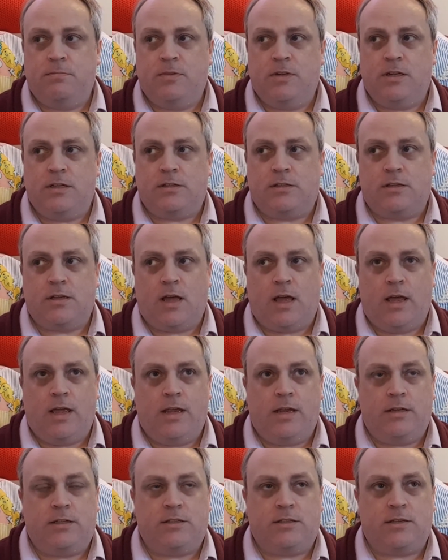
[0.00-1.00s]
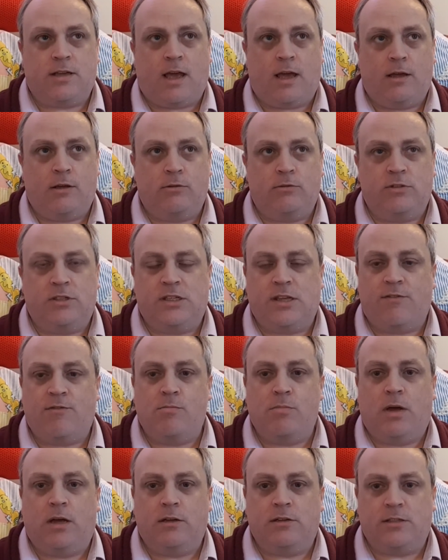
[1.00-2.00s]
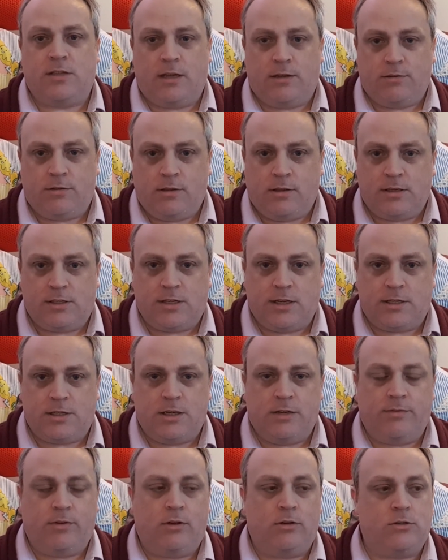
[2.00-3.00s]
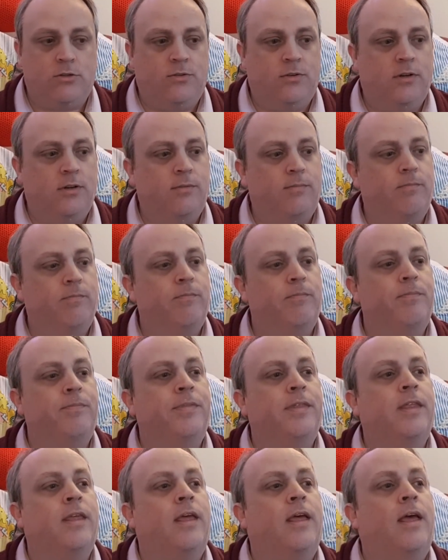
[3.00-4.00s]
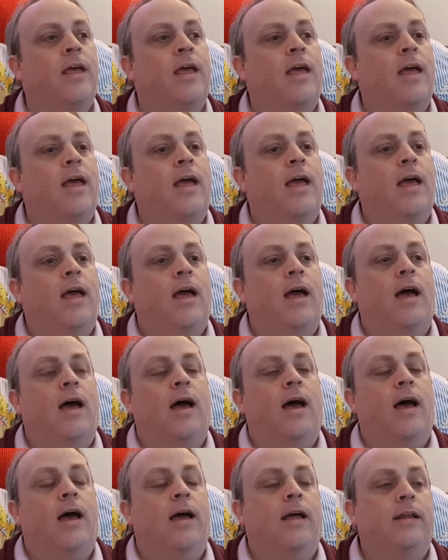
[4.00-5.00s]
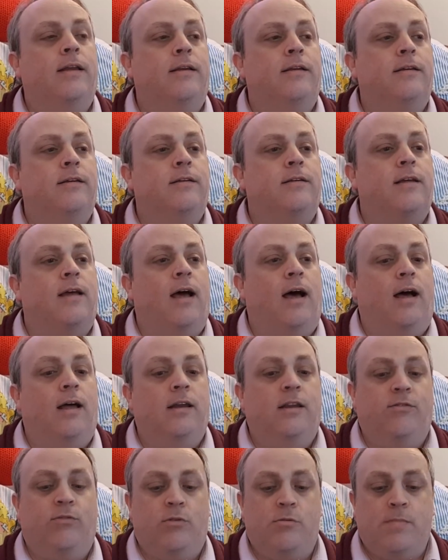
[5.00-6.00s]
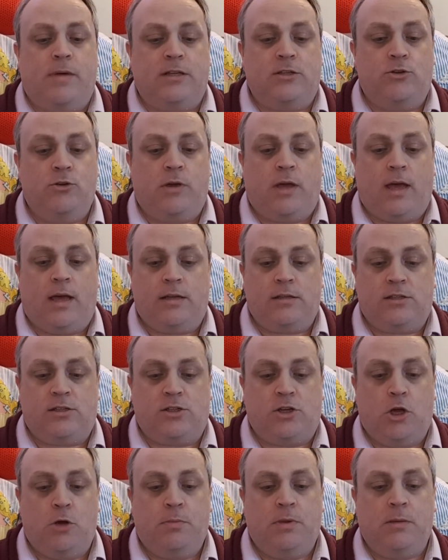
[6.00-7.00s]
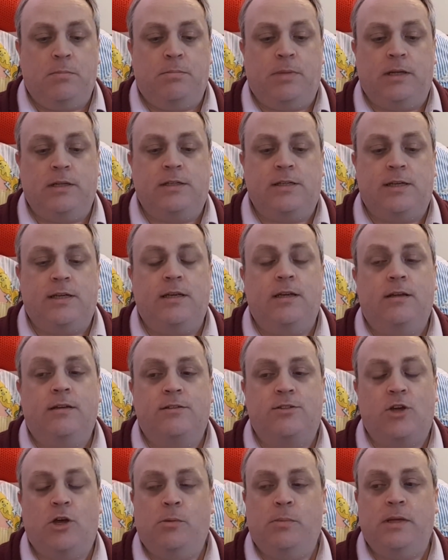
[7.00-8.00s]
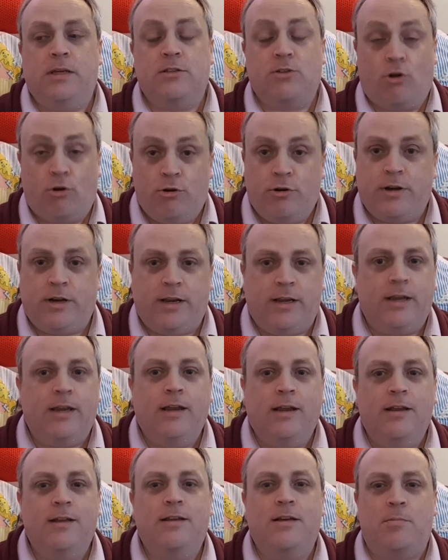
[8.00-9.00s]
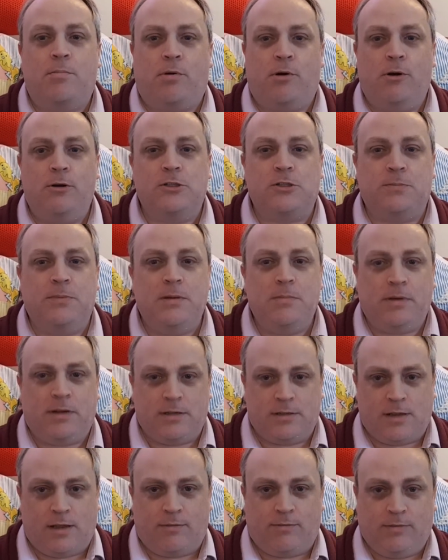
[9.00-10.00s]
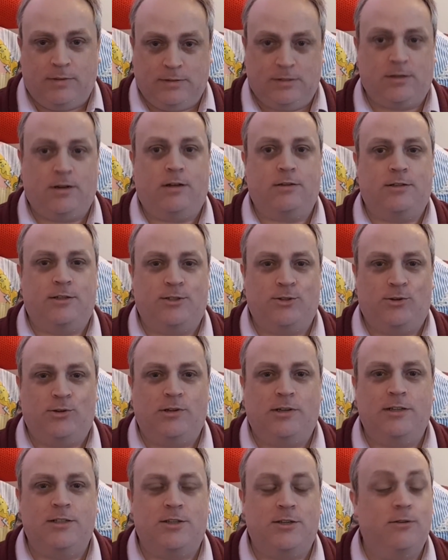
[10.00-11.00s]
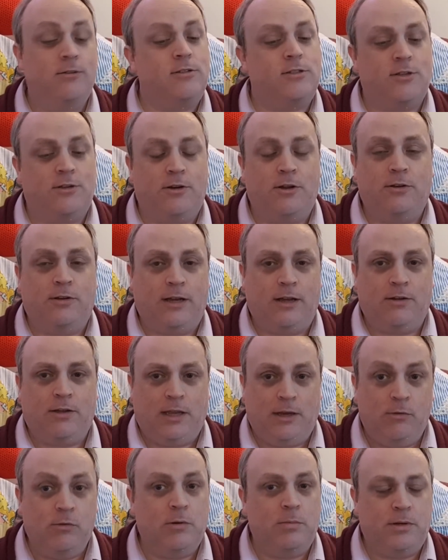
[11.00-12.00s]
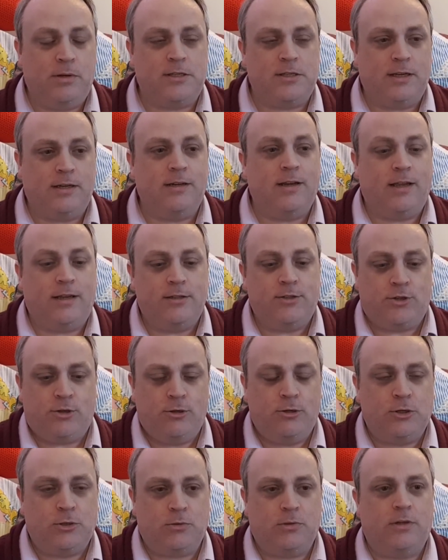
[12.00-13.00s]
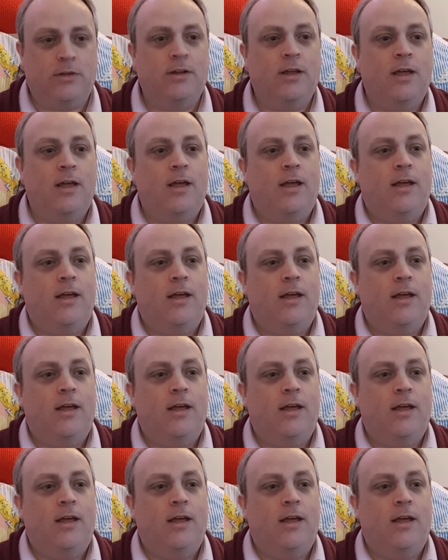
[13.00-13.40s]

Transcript: It's a town 7 miles south of the city of Oxford. And I live with my two cats, Toby and Bunty. Toby has already approached me because I started talking to you, so no doubt he will put in his usual